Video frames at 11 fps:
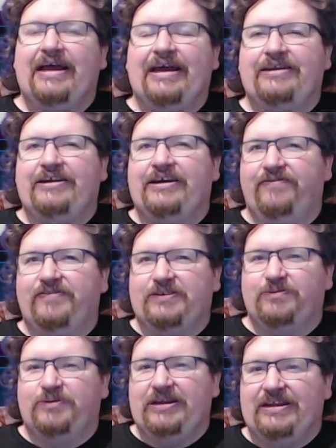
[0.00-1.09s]
and give
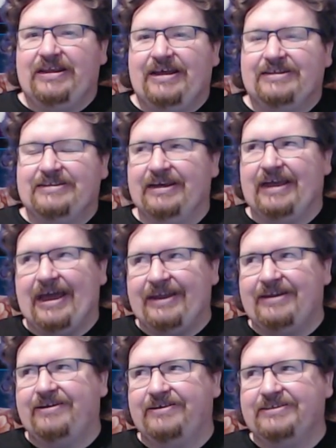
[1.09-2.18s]
something that has like
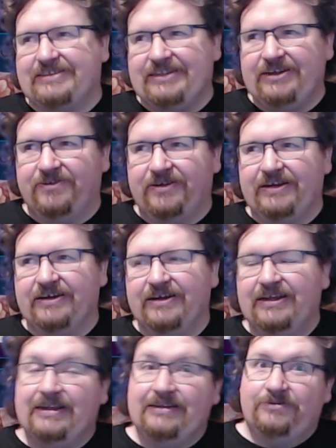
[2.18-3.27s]
analog steering.